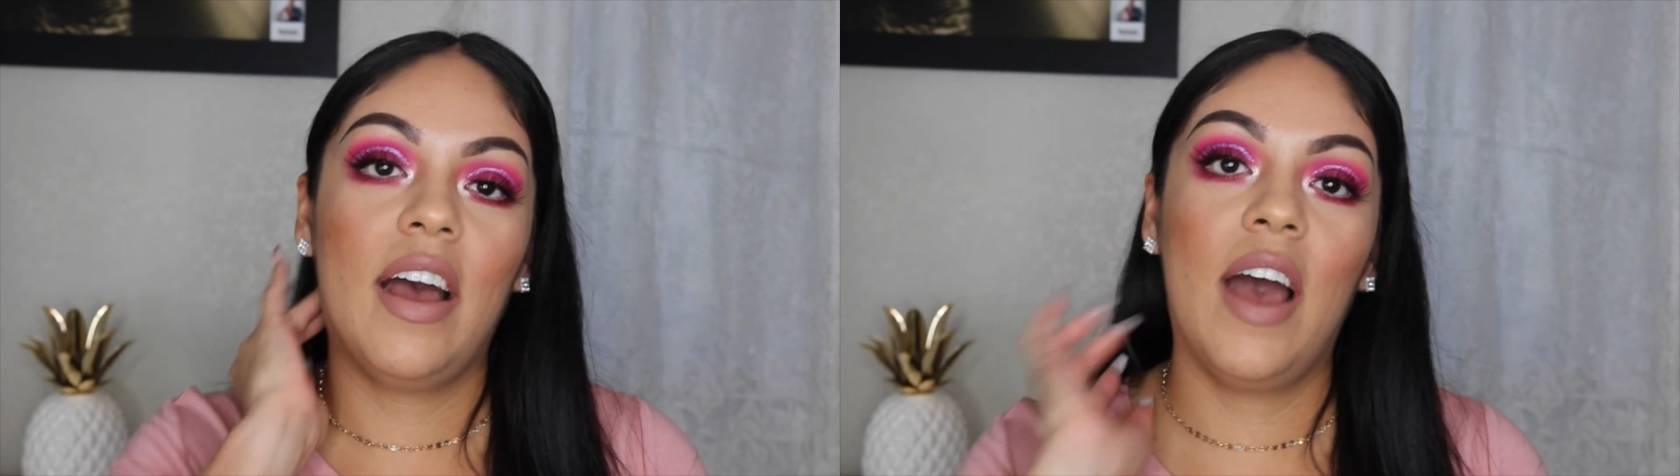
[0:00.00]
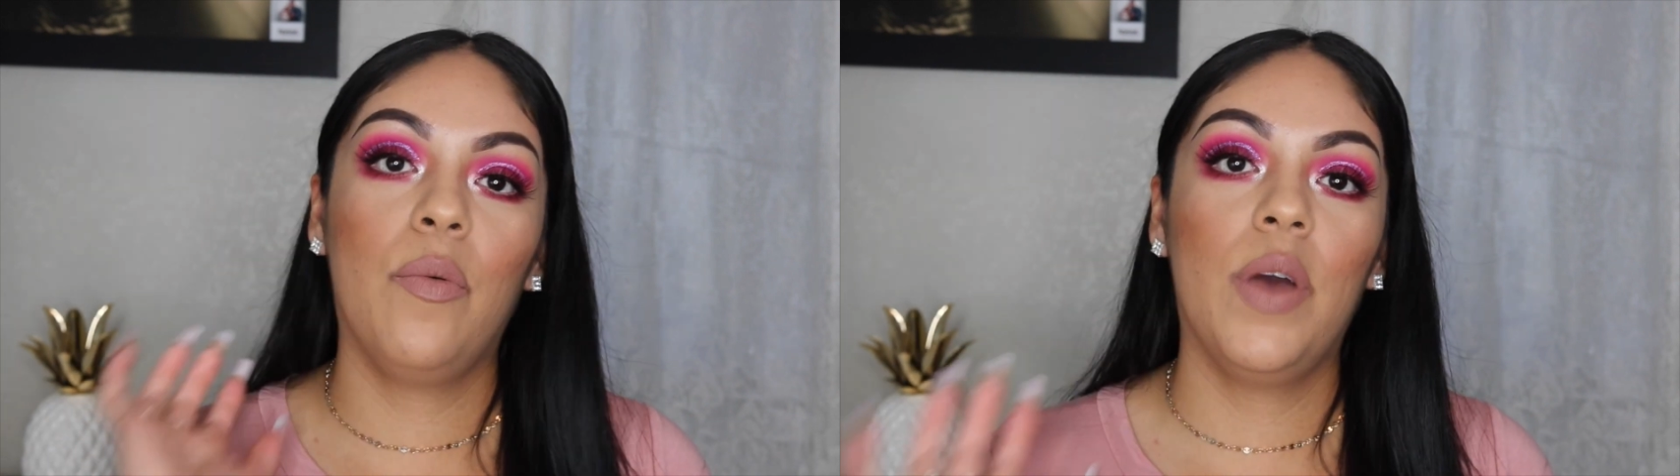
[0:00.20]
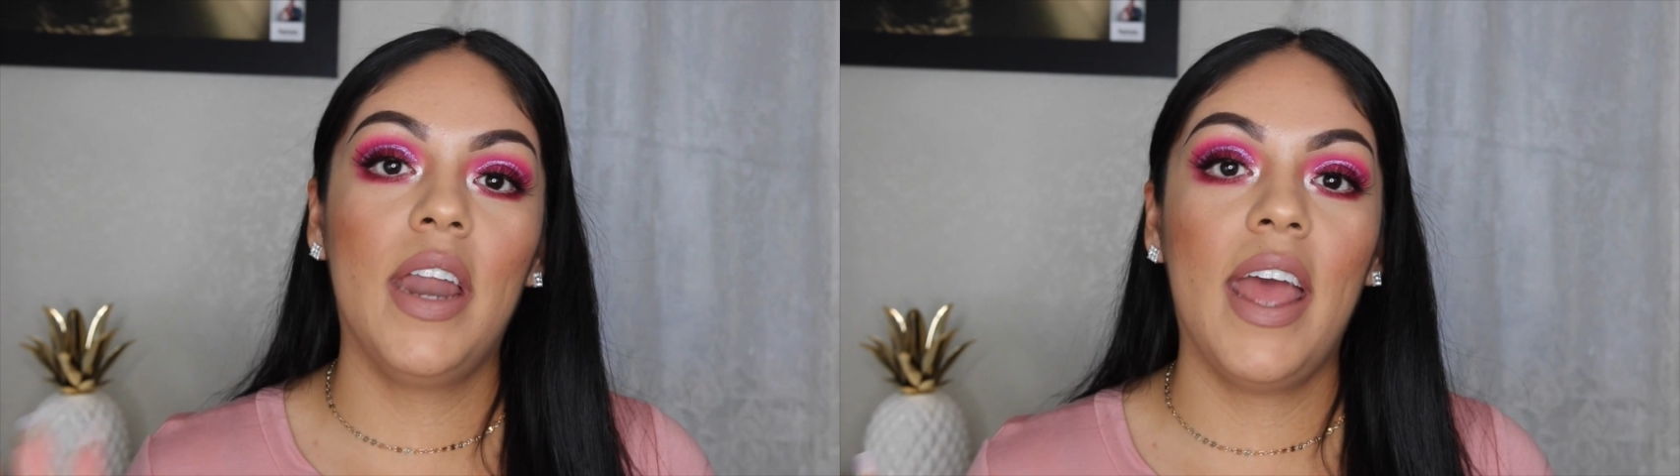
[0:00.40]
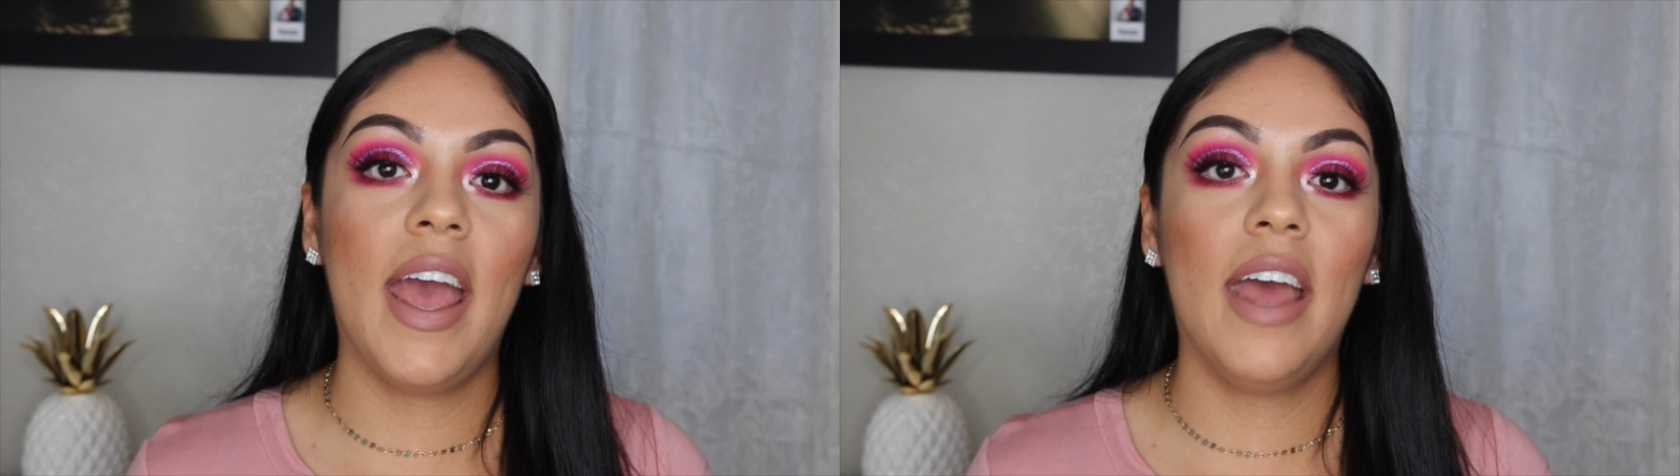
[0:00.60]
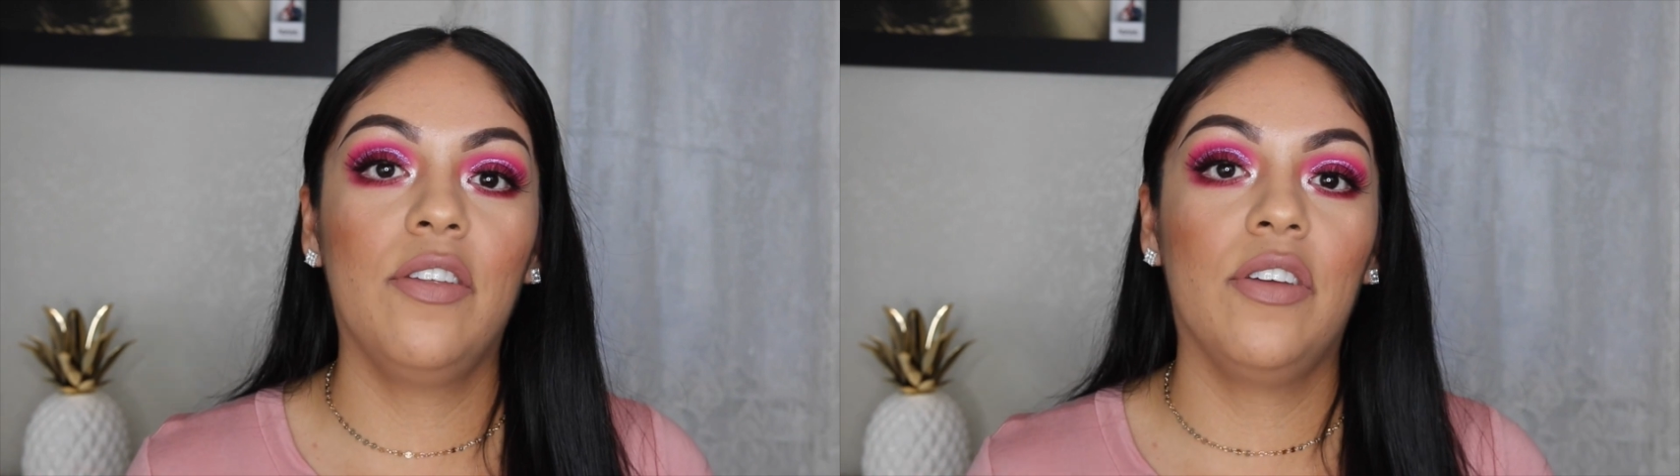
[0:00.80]
I went
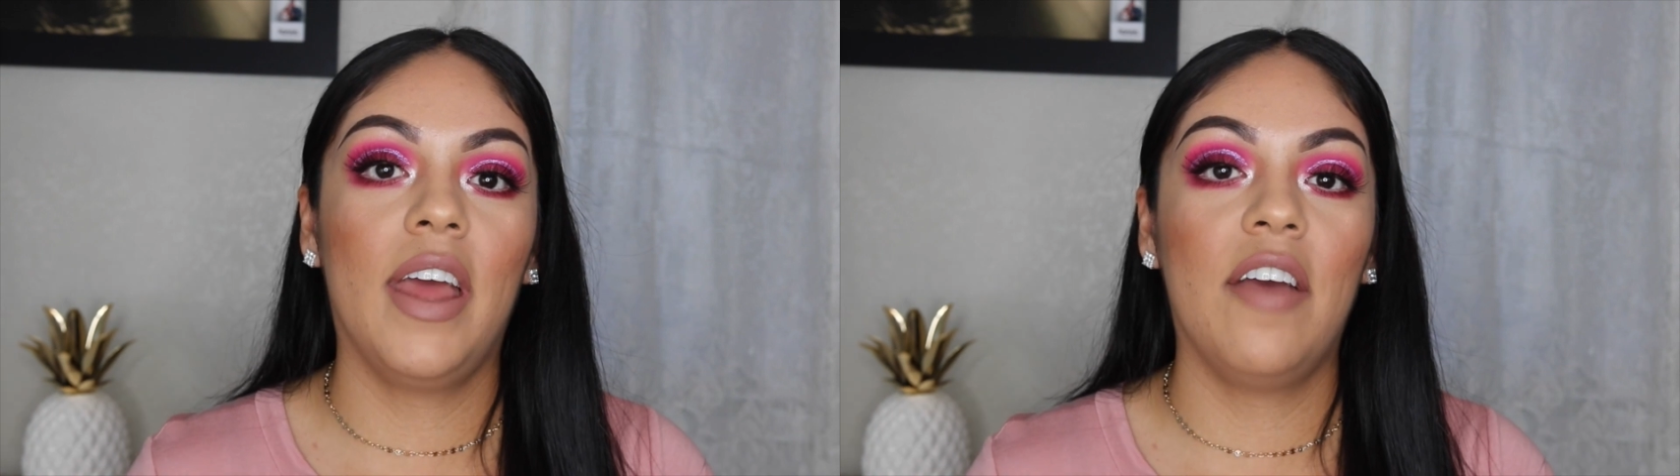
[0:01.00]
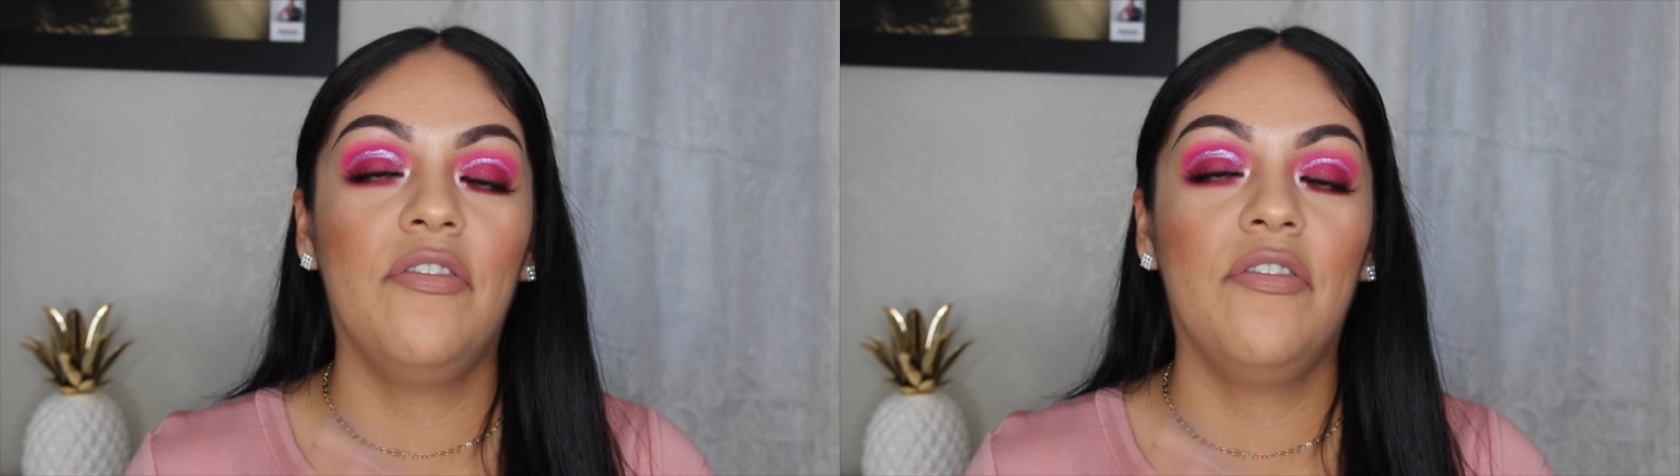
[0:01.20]
ahead today.